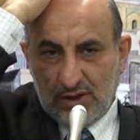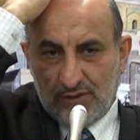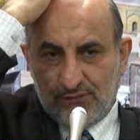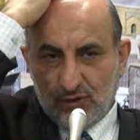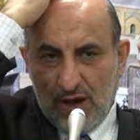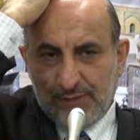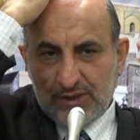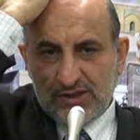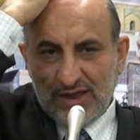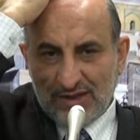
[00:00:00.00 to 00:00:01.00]
if you
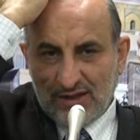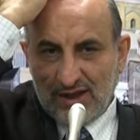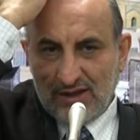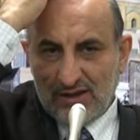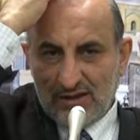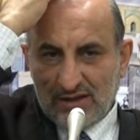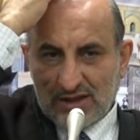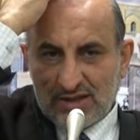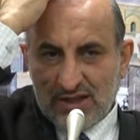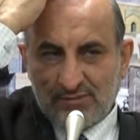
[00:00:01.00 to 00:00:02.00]
wipe it little,
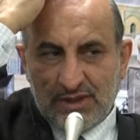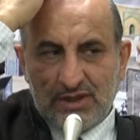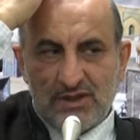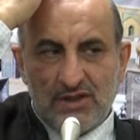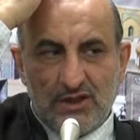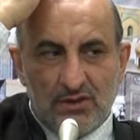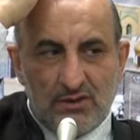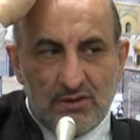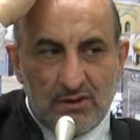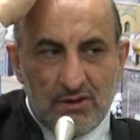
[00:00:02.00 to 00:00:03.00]
that somebody see
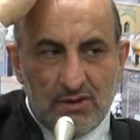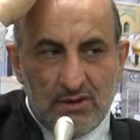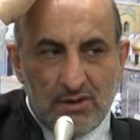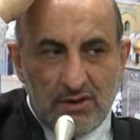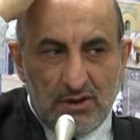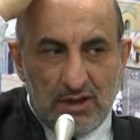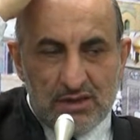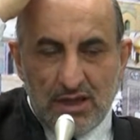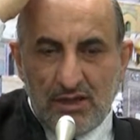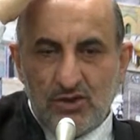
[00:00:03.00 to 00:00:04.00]
you, he
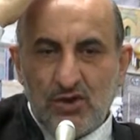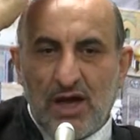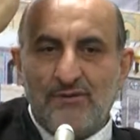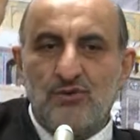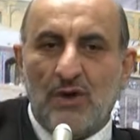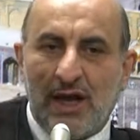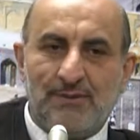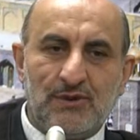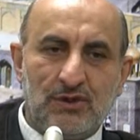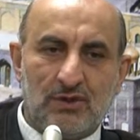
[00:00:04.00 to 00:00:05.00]
said you have
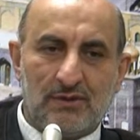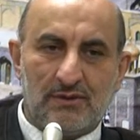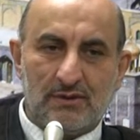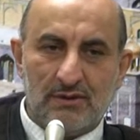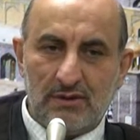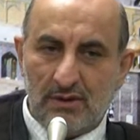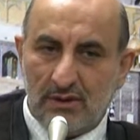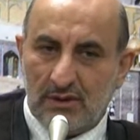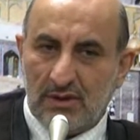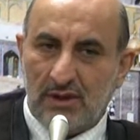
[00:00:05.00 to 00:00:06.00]
wiped your
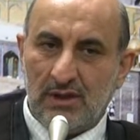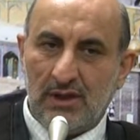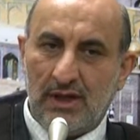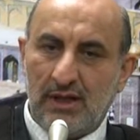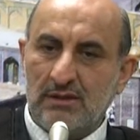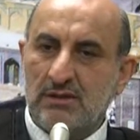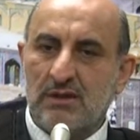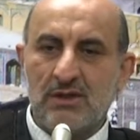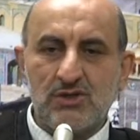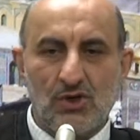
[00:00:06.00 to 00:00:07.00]
head
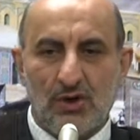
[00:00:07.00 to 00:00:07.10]
is